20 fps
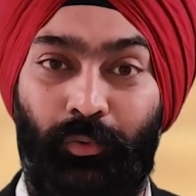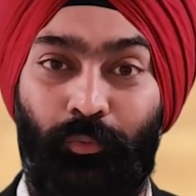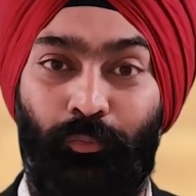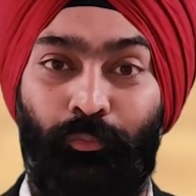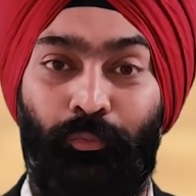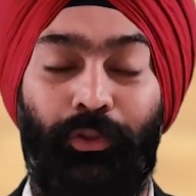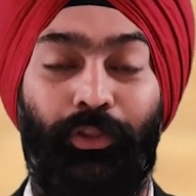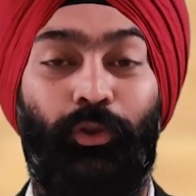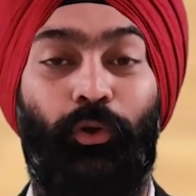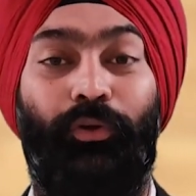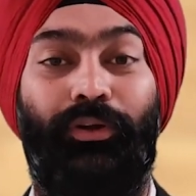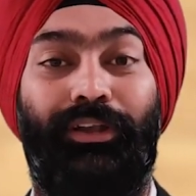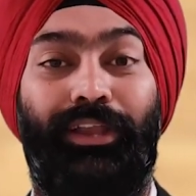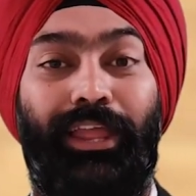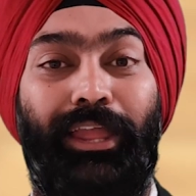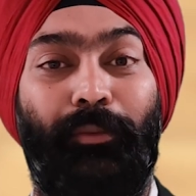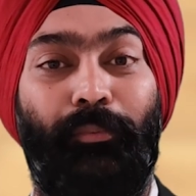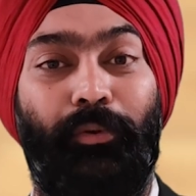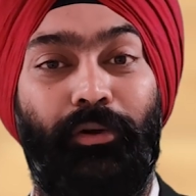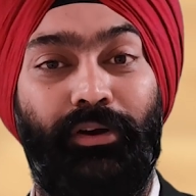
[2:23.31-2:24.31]
with your
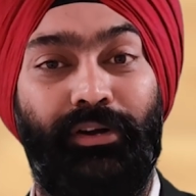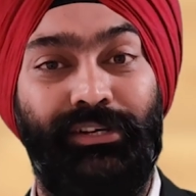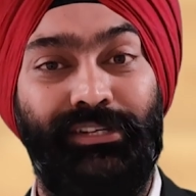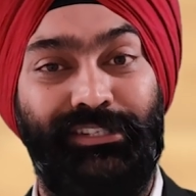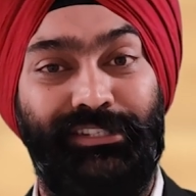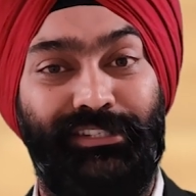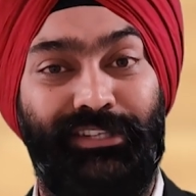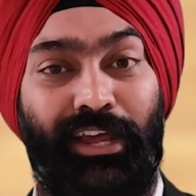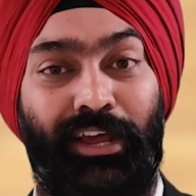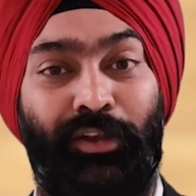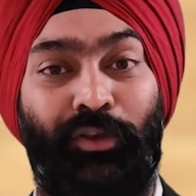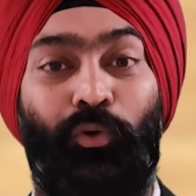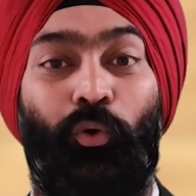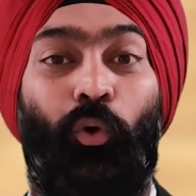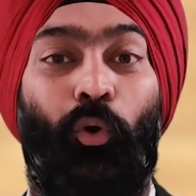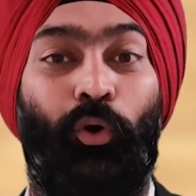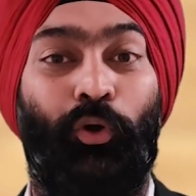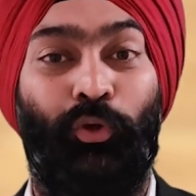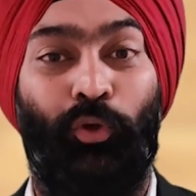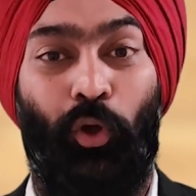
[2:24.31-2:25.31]
neighbor's son
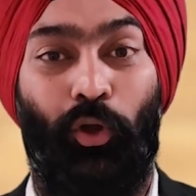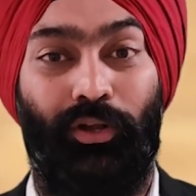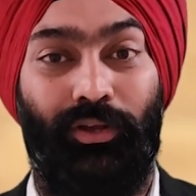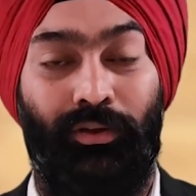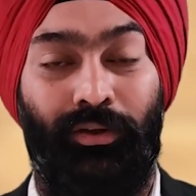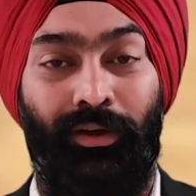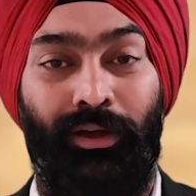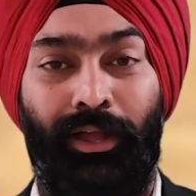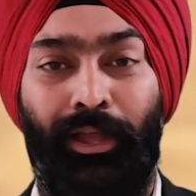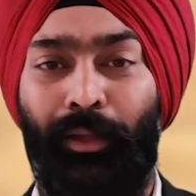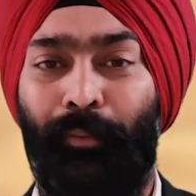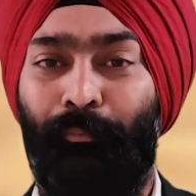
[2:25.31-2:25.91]
or daughter.